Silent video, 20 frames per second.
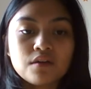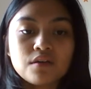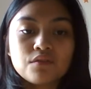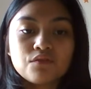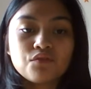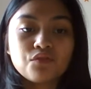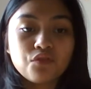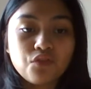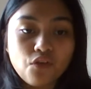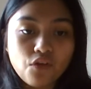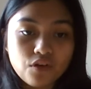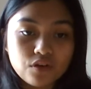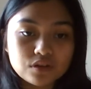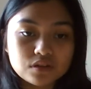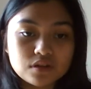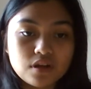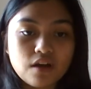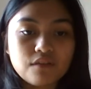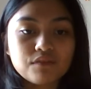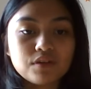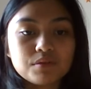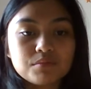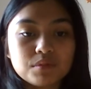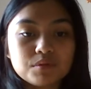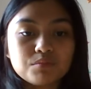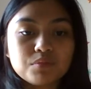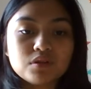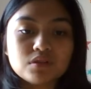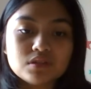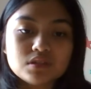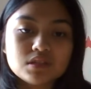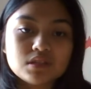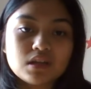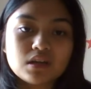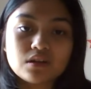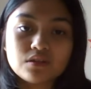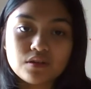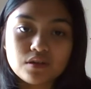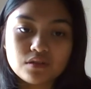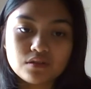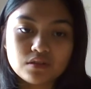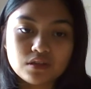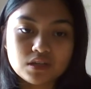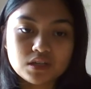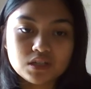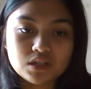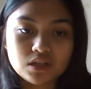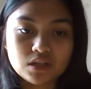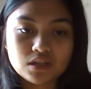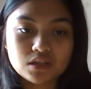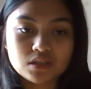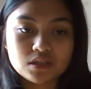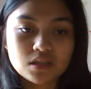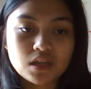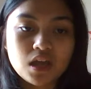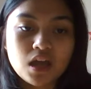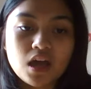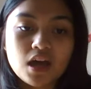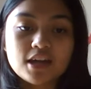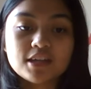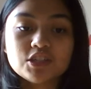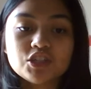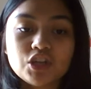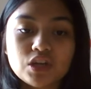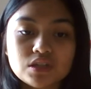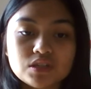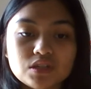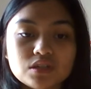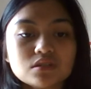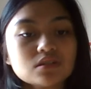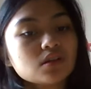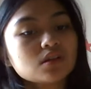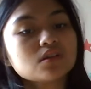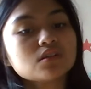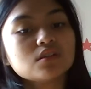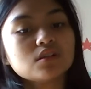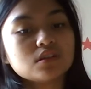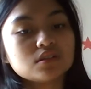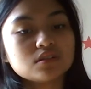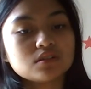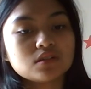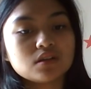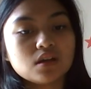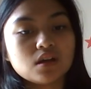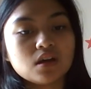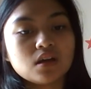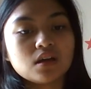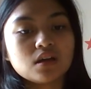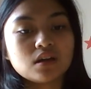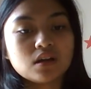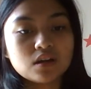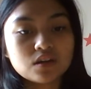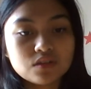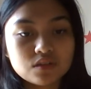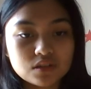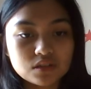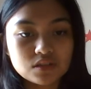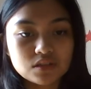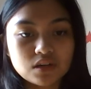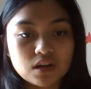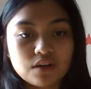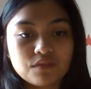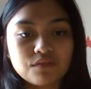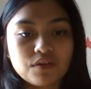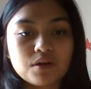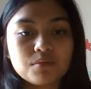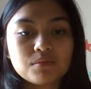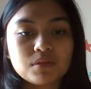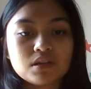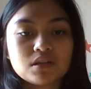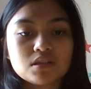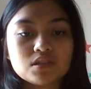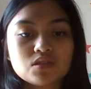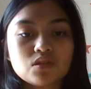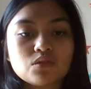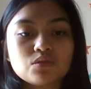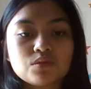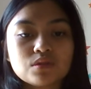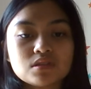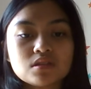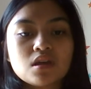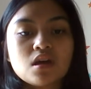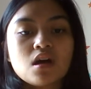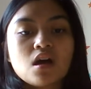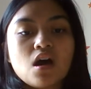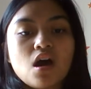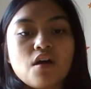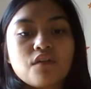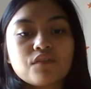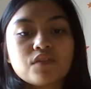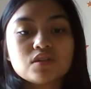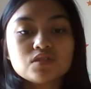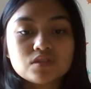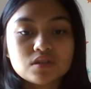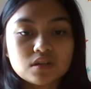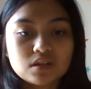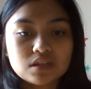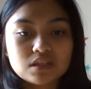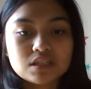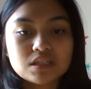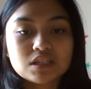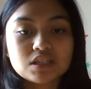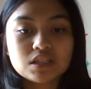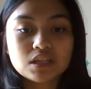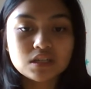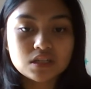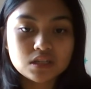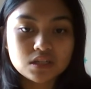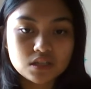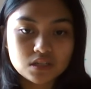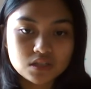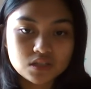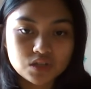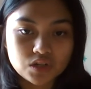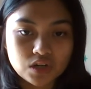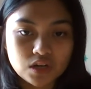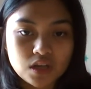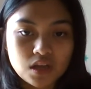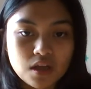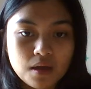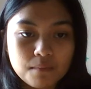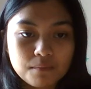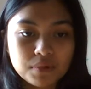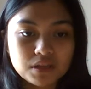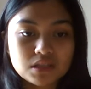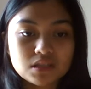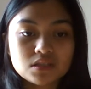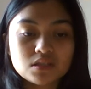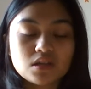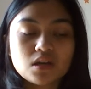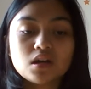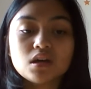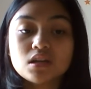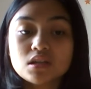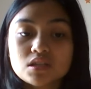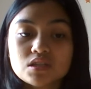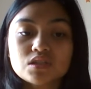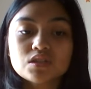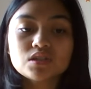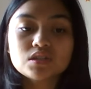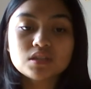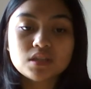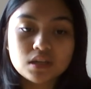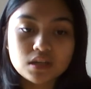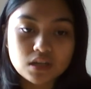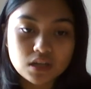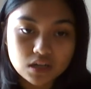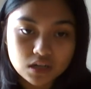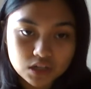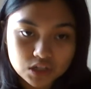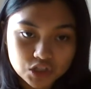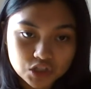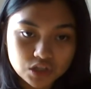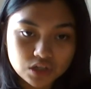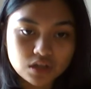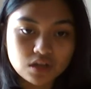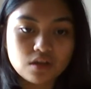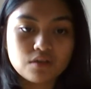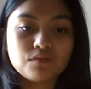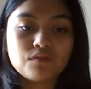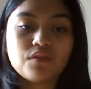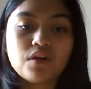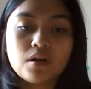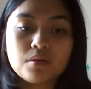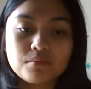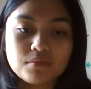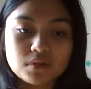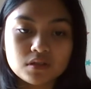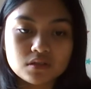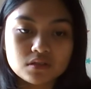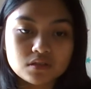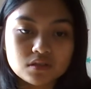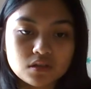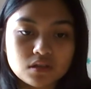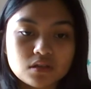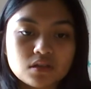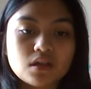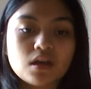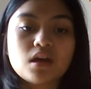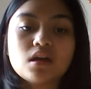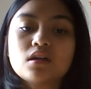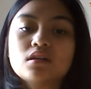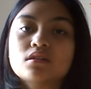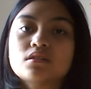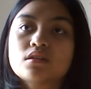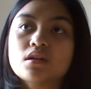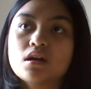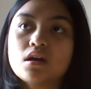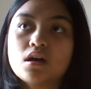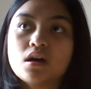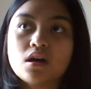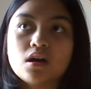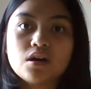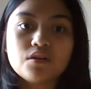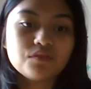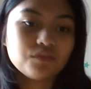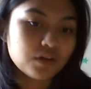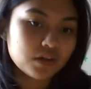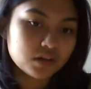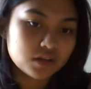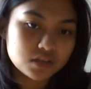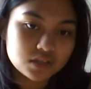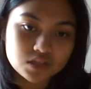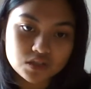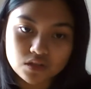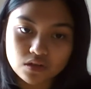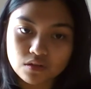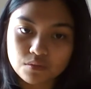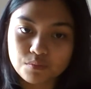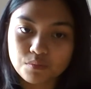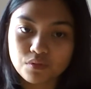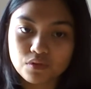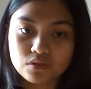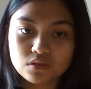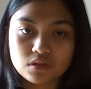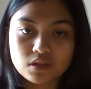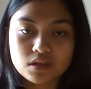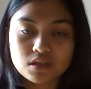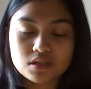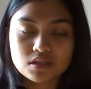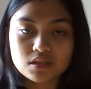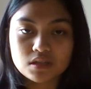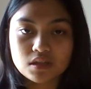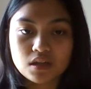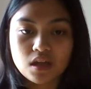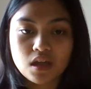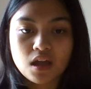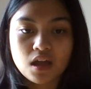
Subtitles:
Fourth, government policy and regulation. A changing regulatory environment is always of concern in certain industry, but in uncertain energy, environmental, and financial policy